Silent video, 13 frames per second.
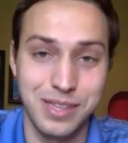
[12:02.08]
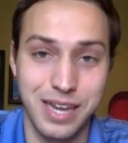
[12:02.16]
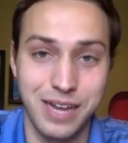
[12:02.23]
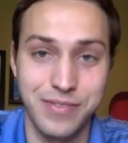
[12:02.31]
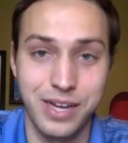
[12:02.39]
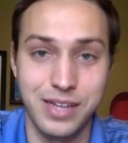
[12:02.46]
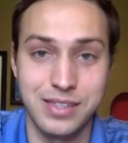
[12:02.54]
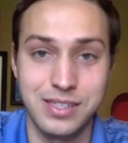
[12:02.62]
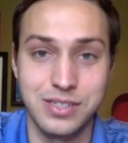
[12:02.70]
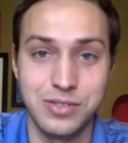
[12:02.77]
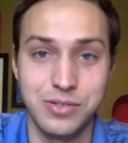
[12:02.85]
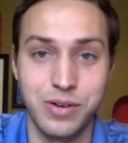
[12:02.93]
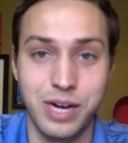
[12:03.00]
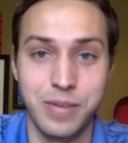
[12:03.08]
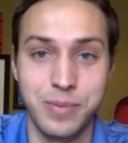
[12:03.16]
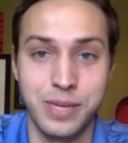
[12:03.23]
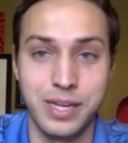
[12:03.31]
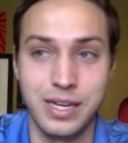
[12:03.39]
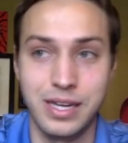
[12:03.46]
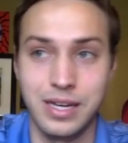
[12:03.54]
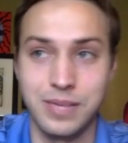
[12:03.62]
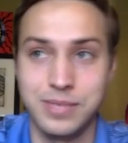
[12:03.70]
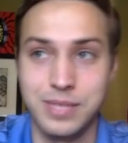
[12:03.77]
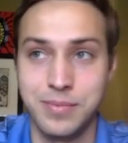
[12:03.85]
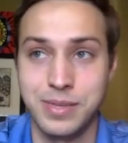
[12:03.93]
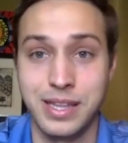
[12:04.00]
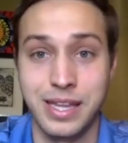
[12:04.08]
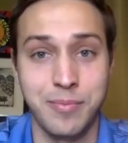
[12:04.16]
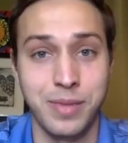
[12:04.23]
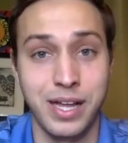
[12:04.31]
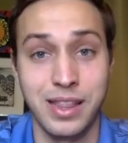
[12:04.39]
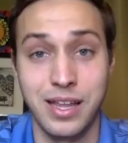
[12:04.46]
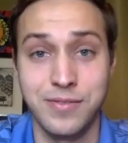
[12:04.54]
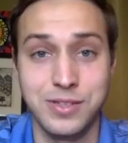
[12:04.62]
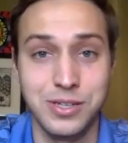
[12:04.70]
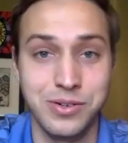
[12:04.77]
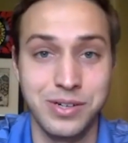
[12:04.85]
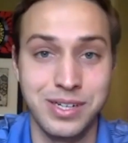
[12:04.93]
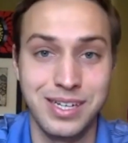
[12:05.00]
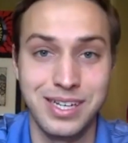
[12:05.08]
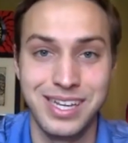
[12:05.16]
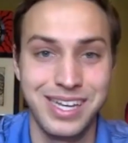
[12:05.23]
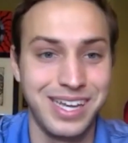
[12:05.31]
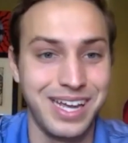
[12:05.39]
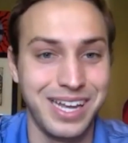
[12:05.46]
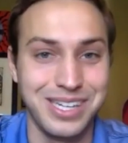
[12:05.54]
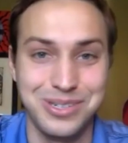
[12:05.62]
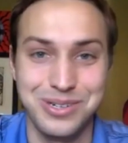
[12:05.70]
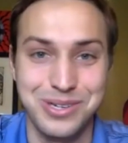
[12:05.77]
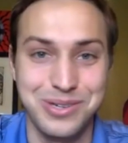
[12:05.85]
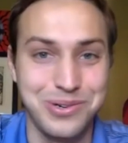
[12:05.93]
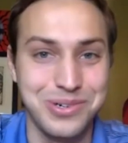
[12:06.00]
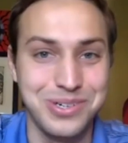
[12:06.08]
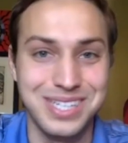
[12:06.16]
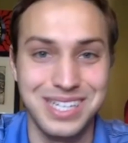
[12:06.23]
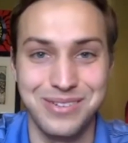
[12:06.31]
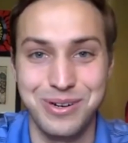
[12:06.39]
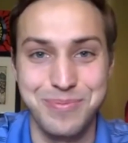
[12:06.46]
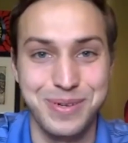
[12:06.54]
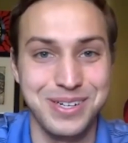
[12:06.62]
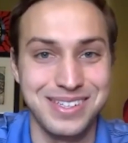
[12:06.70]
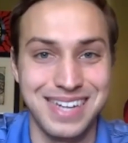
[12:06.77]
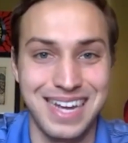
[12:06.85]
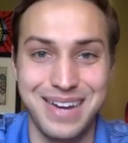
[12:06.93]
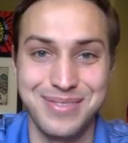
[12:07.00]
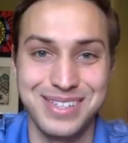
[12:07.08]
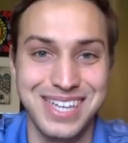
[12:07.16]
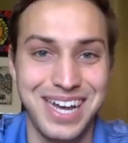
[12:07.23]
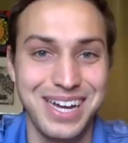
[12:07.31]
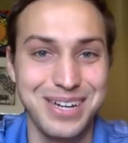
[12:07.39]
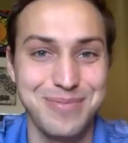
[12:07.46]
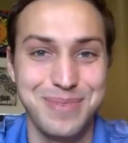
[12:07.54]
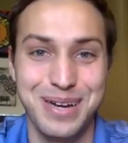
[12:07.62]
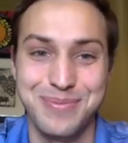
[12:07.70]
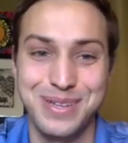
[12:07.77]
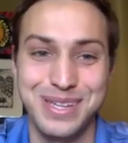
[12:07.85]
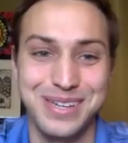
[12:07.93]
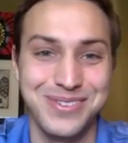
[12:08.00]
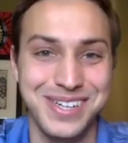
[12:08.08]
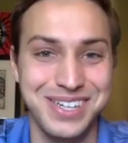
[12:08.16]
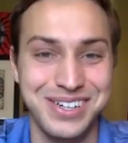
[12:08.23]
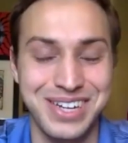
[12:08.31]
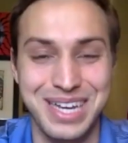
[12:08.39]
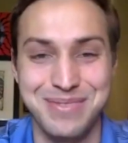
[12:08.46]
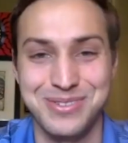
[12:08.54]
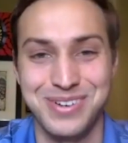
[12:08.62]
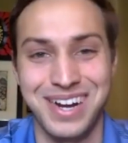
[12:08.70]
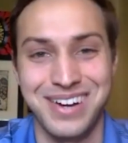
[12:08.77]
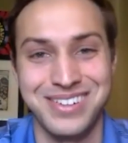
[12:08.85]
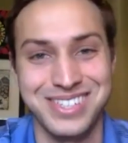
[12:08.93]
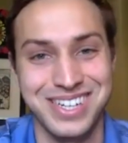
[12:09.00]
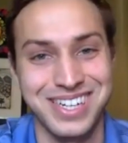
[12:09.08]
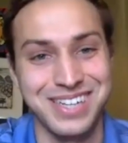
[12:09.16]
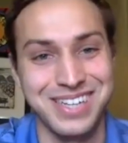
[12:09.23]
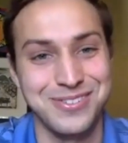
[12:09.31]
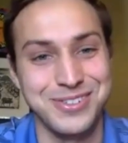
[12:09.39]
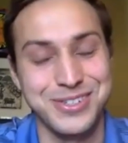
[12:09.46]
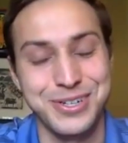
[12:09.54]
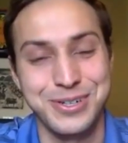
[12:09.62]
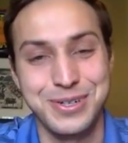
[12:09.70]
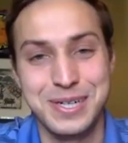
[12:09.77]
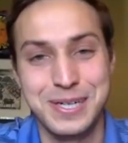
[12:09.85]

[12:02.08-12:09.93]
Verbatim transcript: that I've gotten to do quite a bit, um, something that I'm, I love doing. And during quarantine, what better time to talk about playing video games for hours on end, for sure.